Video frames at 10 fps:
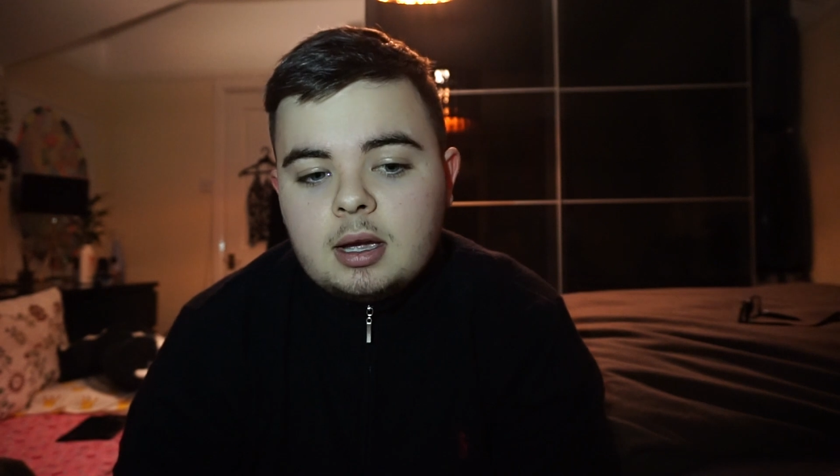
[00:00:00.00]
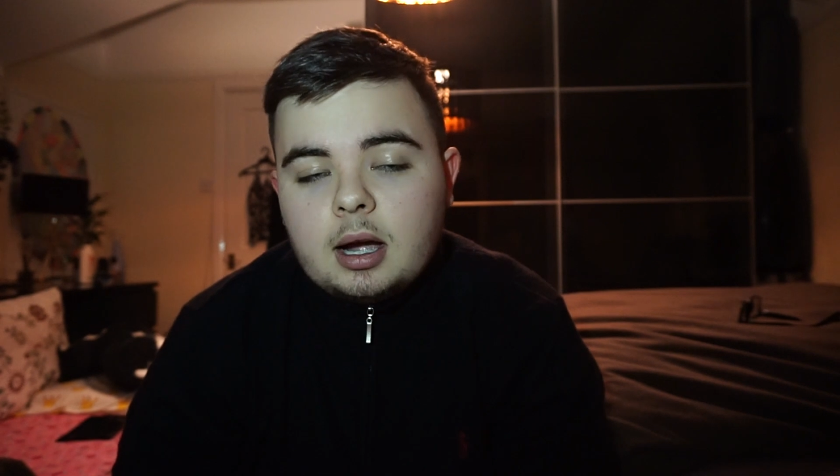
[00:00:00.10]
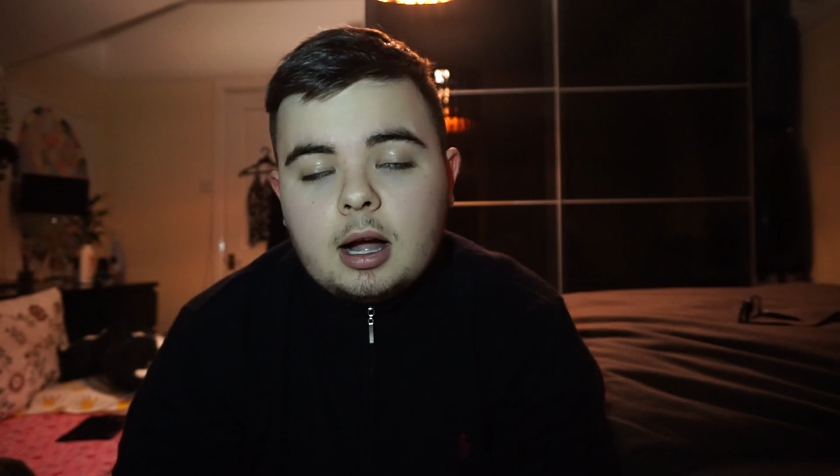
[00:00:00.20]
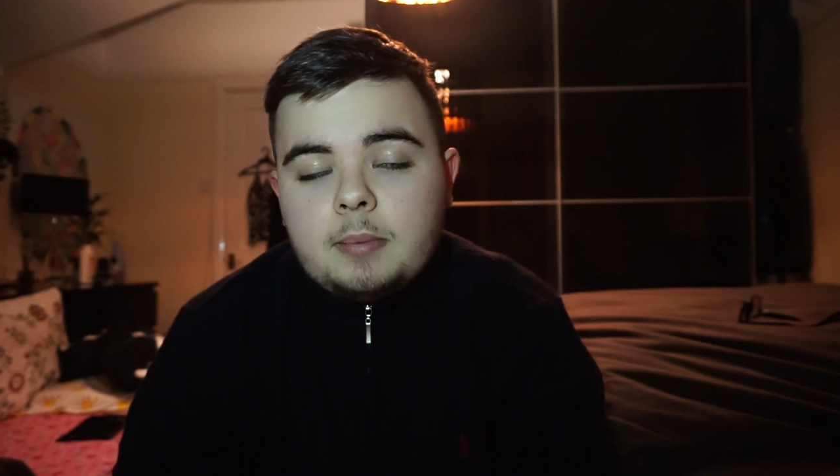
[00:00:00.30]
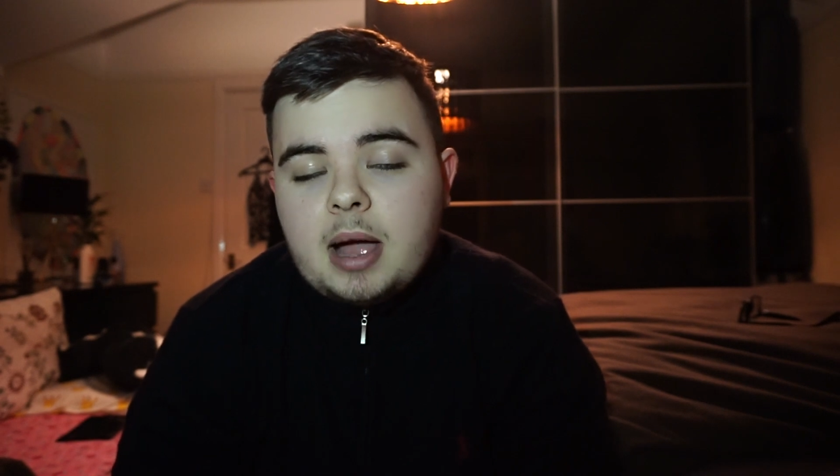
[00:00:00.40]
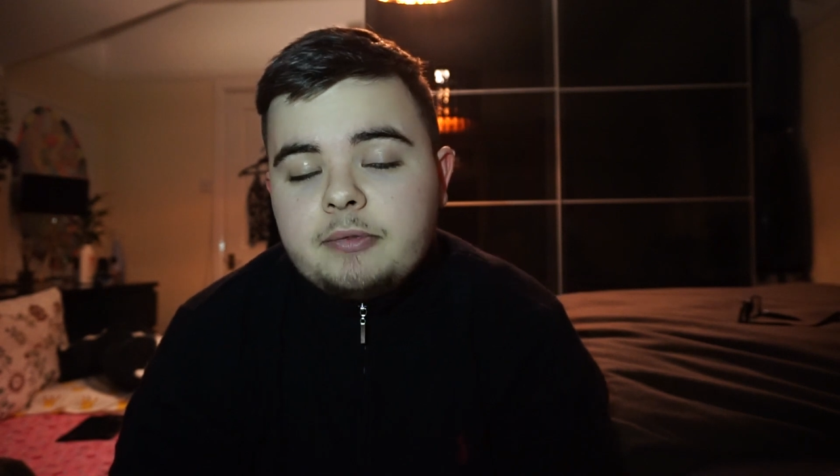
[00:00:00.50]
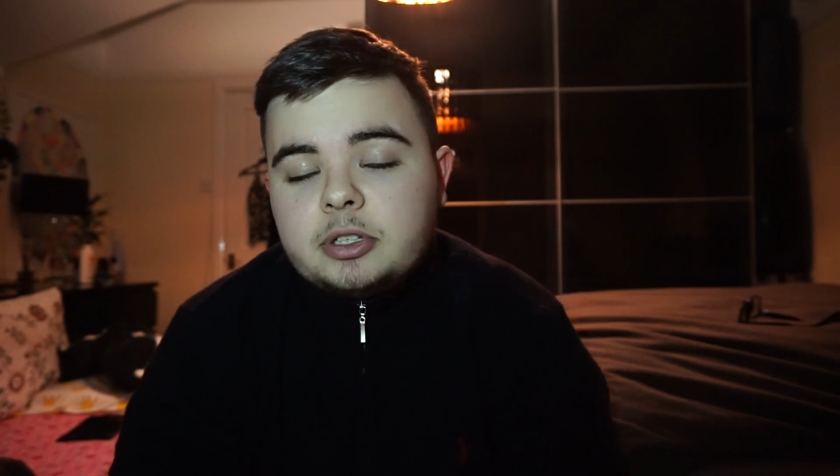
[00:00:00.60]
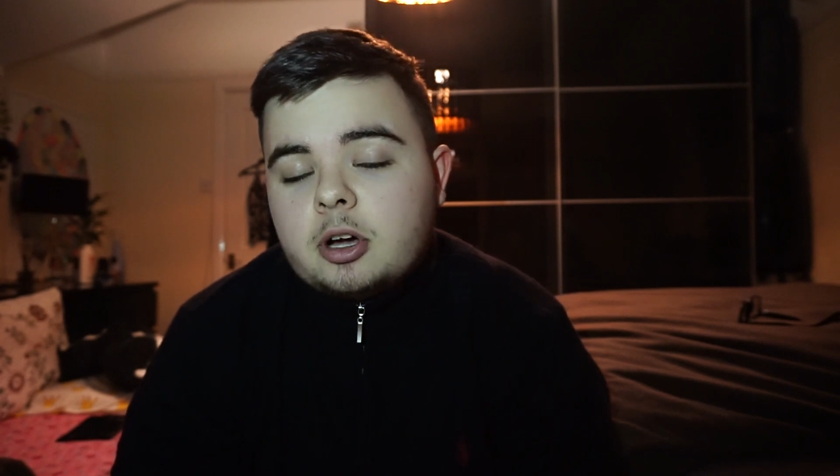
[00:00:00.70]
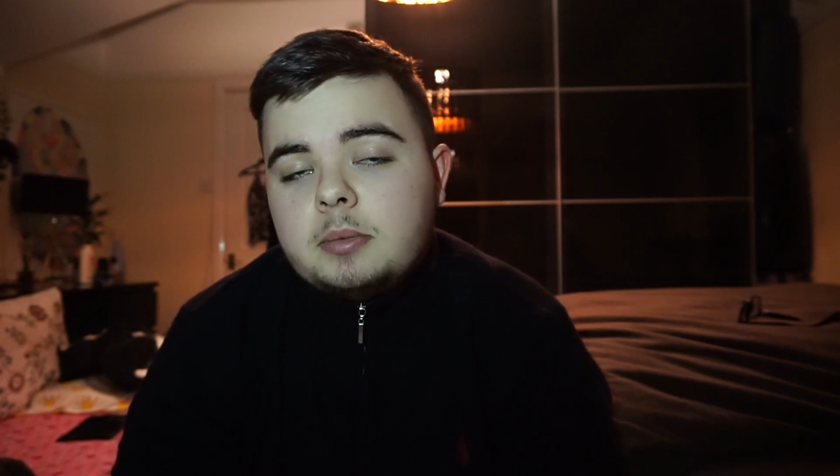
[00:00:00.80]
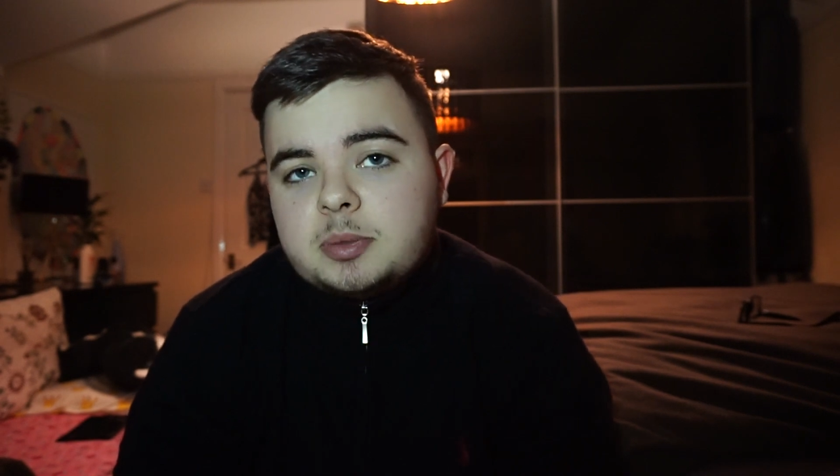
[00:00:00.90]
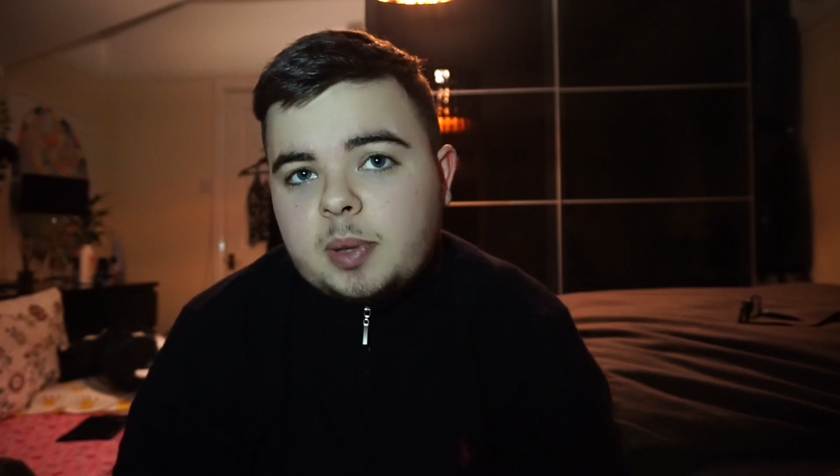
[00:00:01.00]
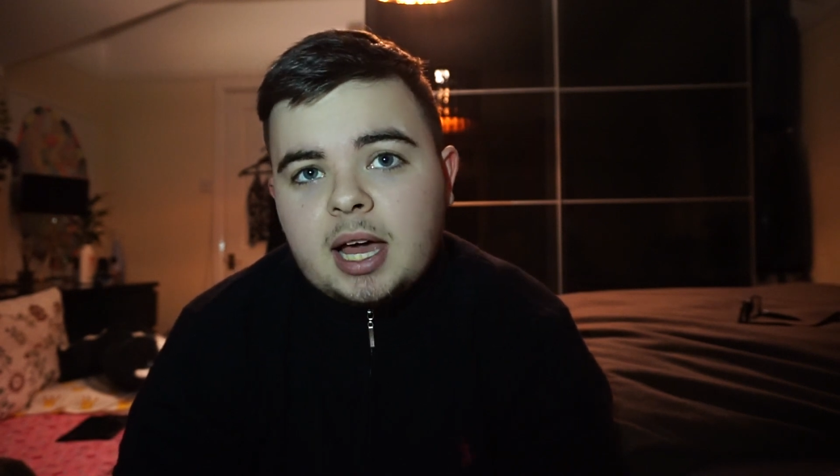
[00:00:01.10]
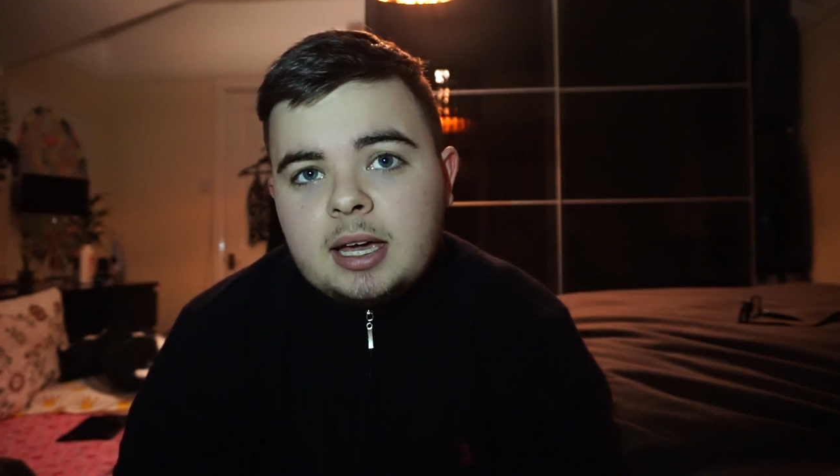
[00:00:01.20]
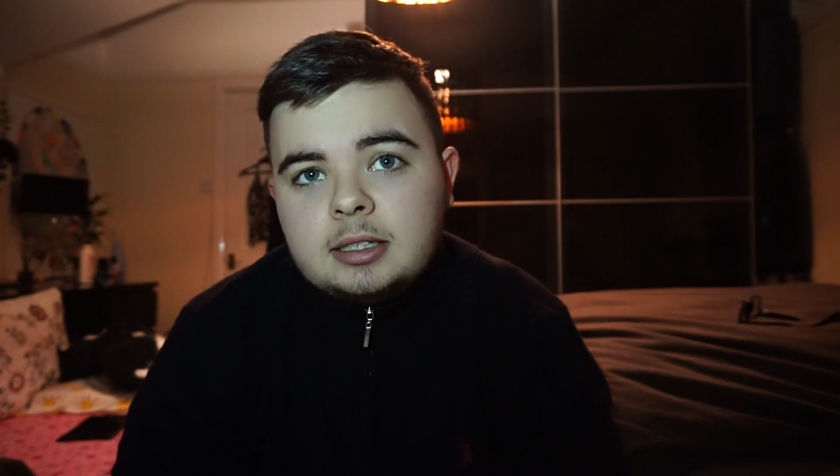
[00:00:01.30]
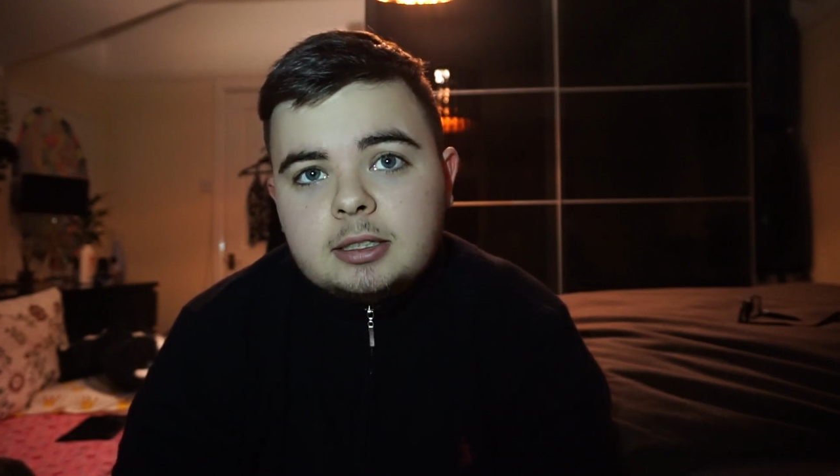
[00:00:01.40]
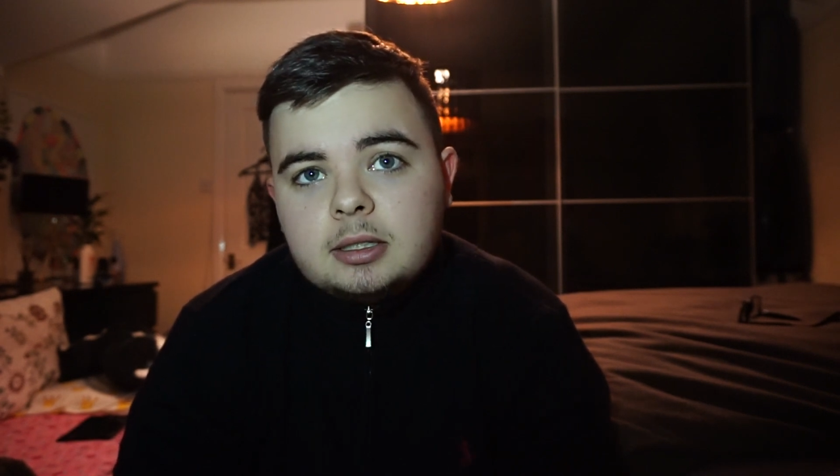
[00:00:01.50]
Every time he's played,